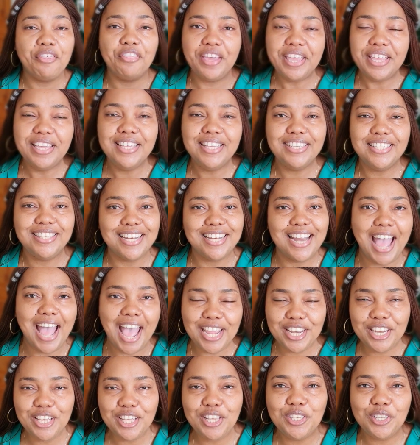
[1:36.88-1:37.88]
things that
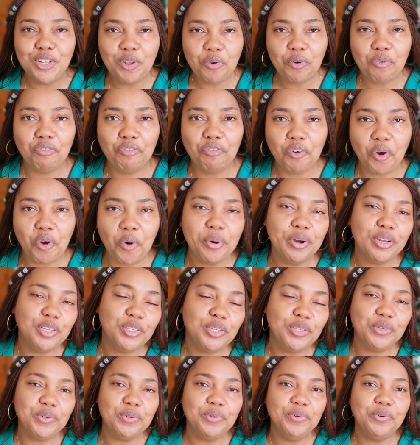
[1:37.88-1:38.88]
Guyanese look
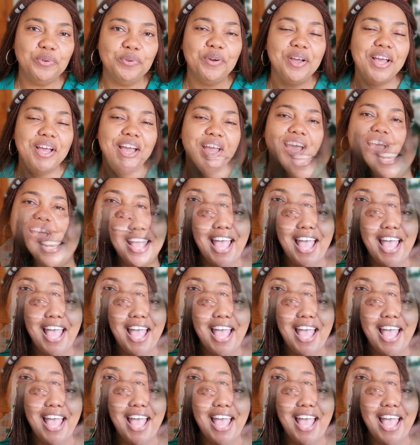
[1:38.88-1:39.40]
forward to